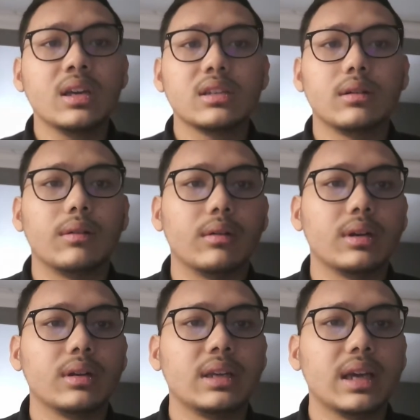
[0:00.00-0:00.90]
So
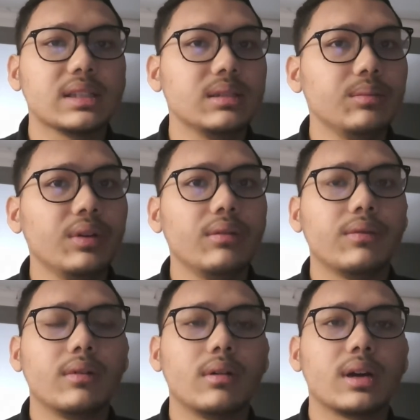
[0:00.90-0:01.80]
the example
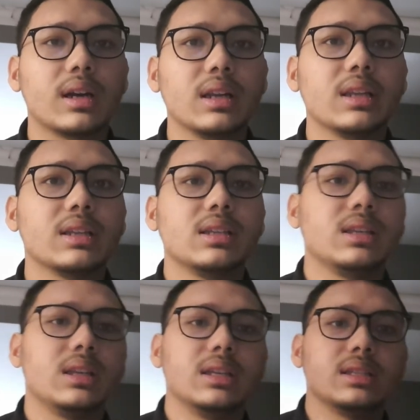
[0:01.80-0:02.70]
for gharar
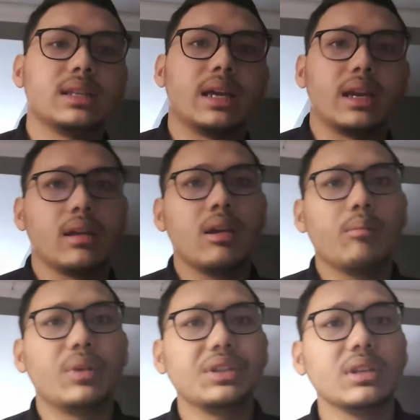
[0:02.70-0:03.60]
yasir is like
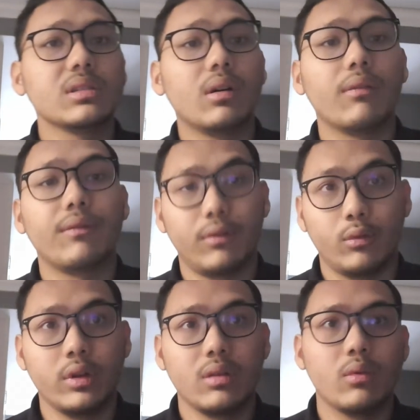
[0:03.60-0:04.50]
purchase of
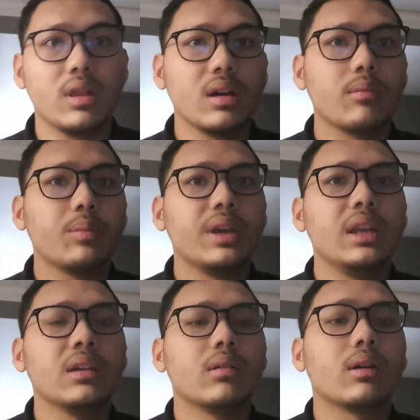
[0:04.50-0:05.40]
fruit without
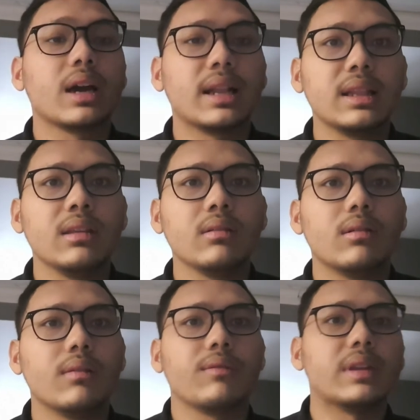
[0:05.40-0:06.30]
peeling or cutting
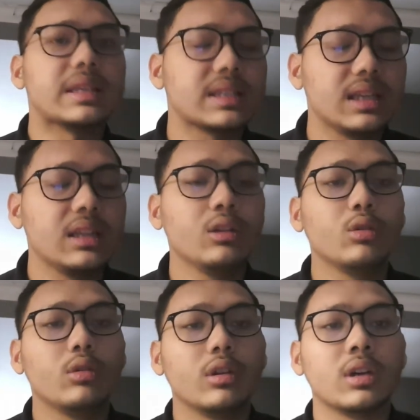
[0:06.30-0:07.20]
off the skin
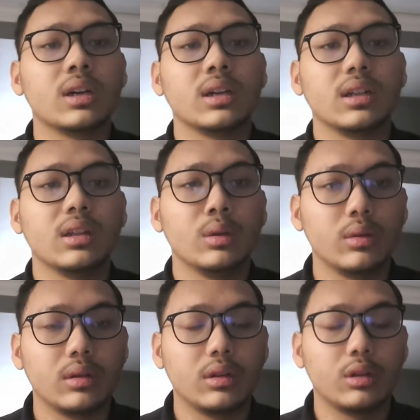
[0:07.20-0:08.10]

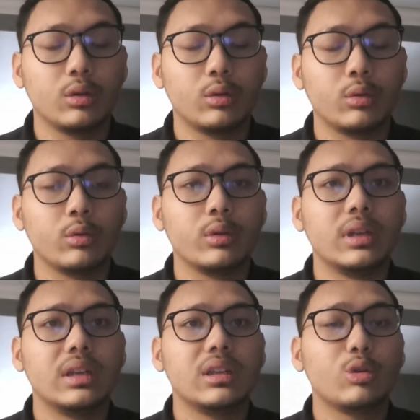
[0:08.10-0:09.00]
to
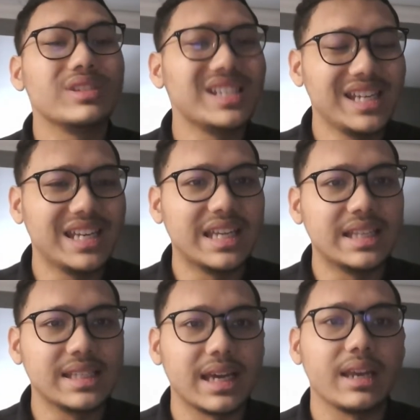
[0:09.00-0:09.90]
see the
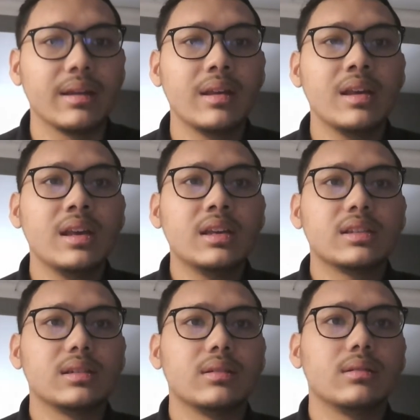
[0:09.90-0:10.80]
inside.
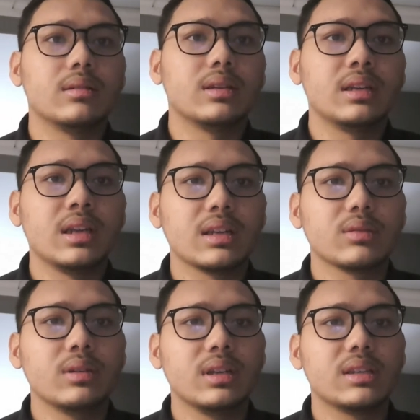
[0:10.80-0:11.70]
So the next
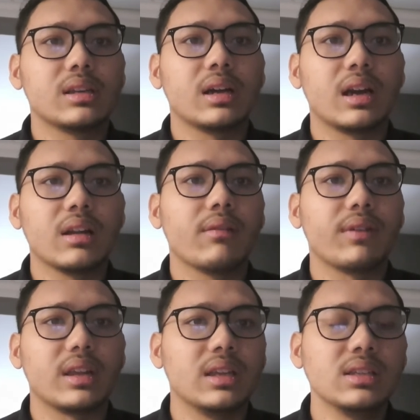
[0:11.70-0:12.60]
one is gharar
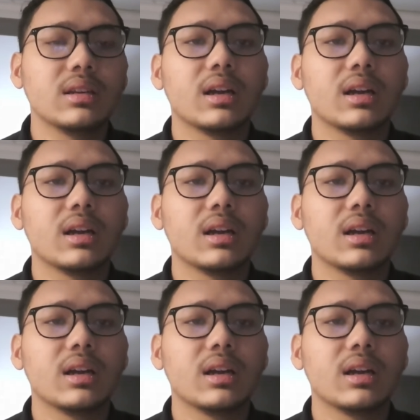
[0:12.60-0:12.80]
fahish.